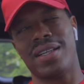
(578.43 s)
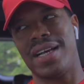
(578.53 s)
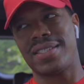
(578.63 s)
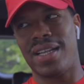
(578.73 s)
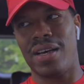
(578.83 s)

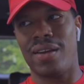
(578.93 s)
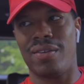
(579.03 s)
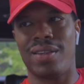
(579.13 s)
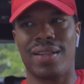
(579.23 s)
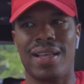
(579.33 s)
class clown and
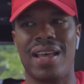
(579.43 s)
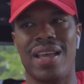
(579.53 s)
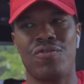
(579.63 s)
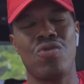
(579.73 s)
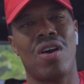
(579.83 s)
everything like that.
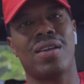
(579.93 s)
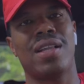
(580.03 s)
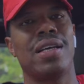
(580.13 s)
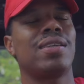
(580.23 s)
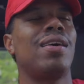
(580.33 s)
If you are a
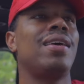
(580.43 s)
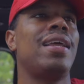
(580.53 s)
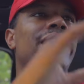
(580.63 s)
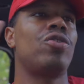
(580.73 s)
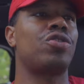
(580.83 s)
class clown, it
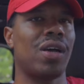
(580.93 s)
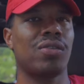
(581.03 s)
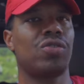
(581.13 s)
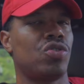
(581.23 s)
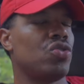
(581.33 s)
ain't no
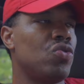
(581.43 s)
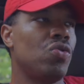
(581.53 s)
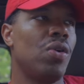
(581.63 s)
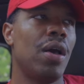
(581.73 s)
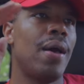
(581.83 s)
shots to
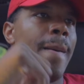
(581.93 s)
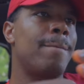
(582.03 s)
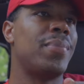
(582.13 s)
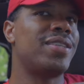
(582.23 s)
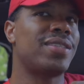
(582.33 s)
you.
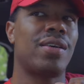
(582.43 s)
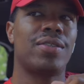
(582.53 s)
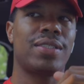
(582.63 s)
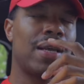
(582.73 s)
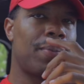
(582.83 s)
But just
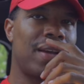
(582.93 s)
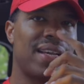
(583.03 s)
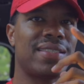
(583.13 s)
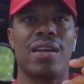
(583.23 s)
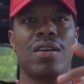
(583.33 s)
understand, bro,
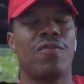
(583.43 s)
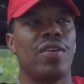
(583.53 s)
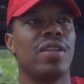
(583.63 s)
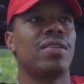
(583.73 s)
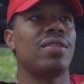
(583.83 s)
that's not a good
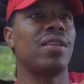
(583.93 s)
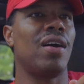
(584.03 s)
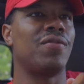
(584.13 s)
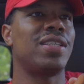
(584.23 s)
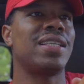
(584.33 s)
feeling
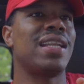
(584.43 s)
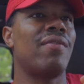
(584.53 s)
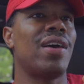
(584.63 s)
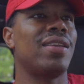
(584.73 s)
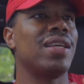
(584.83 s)
of seeking
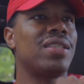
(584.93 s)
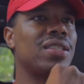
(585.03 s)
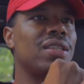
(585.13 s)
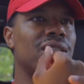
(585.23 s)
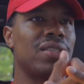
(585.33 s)
that
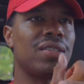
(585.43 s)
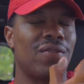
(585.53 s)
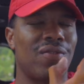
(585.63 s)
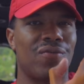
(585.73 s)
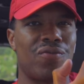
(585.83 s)
validation
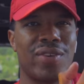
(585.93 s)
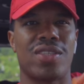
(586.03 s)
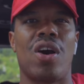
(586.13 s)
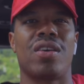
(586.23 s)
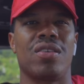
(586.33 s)
for
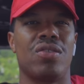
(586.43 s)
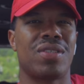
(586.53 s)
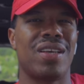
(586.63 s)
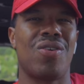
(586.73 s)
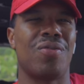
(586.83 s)
talking, you know
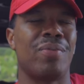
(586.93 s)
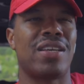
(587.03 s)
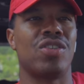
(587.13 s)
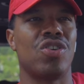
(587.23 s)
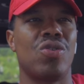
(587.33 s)
what I'm saying? Or
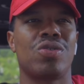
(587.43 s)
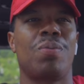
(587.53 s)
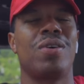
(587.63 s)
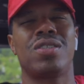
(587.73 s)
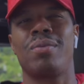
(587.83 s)
making jokes
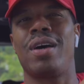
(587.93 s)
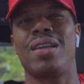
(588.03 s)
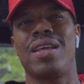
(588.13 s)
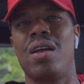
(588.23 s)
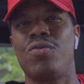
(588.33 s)
or putting
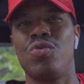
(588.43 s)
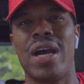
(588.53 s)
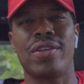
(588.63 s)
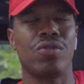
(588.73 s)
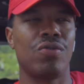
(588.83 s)
somebody down if you
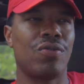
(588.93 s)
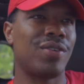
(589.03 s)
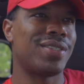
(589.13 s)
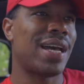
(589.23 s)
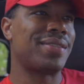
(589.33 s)
got to
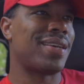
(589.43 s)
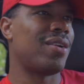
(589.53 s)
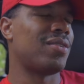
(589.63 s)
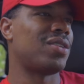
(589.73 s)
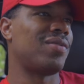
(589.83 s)
for
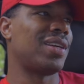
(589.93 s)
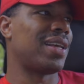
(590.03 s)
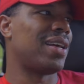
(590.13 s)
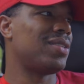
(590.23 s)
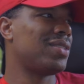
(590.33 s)
satire and stuff like
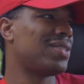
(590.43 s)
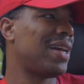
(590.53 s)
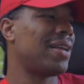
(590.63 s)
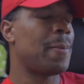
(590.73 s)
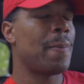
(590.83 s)
that. Just
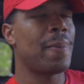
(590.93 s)
like,